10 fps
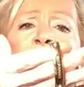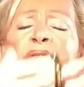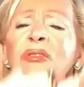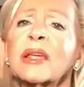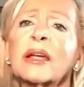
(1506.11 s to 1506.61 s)

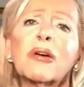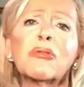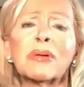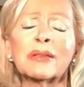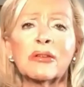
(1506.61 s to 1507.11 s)
She was like, oh,
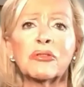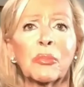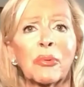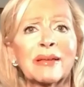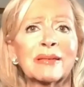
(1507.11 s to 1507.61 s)
what's on your
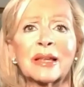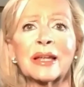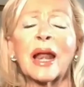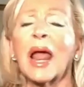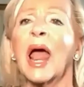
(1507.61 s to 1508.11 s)
bracelet?
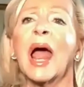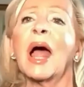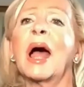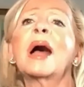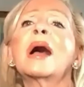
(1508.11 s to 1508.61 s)

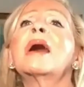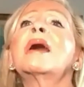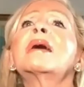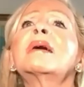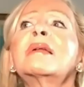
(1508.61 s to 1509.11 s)

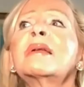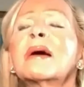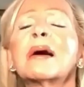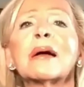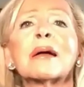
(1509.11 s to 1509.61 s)
And
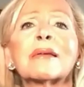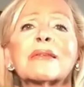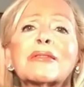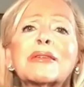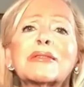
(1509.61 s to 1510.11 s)

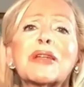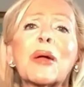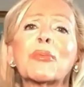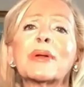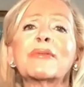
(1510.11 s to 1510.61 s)
so I
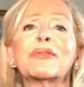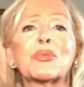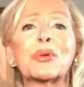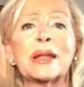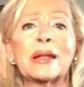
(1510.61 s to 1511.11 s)
stopped what I
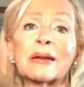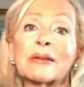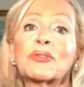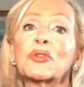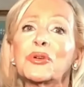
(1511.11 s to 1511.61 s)
was reading
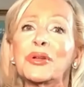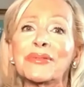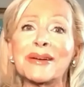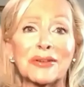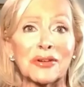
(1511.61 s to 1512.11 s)
and turned
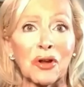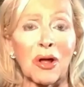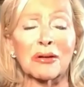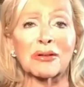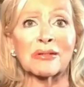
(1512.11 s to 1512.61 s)
around to
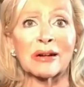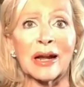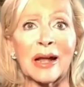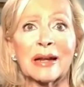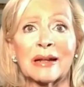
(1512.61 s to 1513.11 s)
talk to
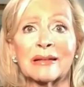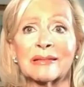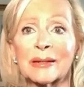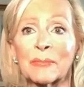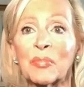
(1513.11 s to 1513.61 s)
her. And I
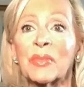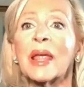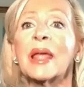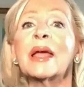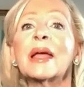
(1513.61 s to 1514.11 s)
said, it
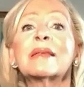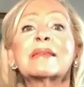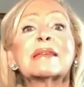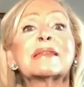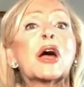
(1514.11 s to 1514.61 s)

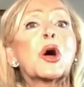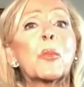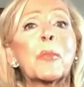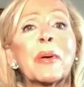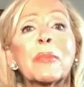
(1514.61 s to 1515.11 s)
says
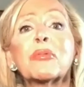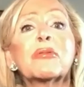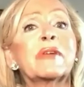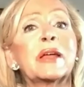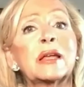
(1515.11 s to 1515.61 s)
help
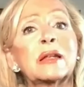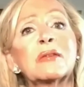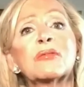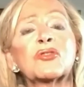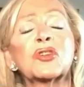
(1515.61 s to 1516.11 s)
prevent
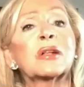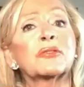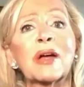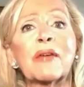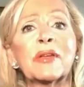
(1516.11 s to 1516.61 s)
child
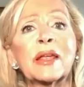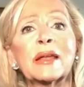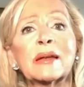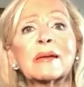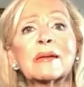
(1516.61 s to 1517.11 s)

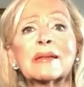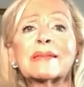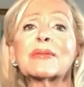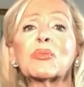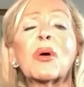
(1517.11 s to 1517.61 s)
trafficking. This
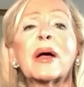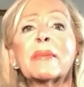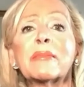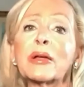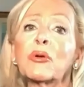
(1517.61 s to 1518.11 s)
is what
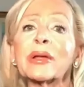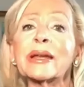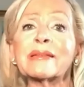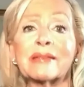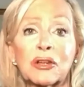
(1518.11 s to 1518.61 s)
my
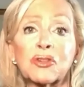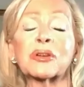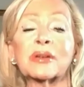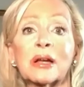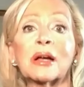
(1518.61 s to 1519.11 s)

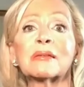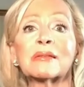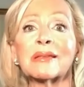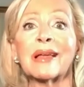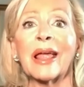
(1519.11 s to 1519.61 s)
organization does.